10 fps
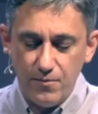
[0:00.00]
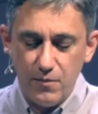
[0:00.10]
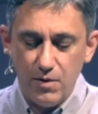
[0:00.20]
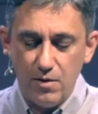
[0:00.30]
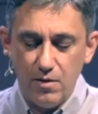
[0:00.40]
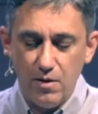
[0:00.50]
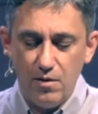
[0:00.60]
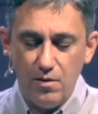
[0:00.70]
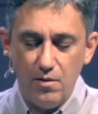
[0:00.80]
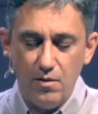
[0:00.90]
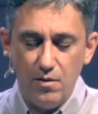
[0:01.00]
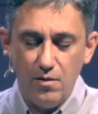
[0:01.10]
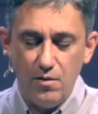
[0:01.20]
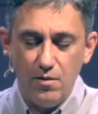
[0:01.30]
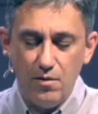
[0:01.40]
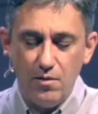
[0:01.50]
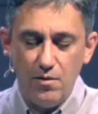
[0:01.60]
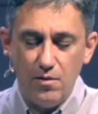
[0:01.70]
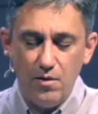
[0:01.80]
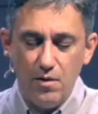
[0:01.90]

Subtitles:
No one is speaking in this clip.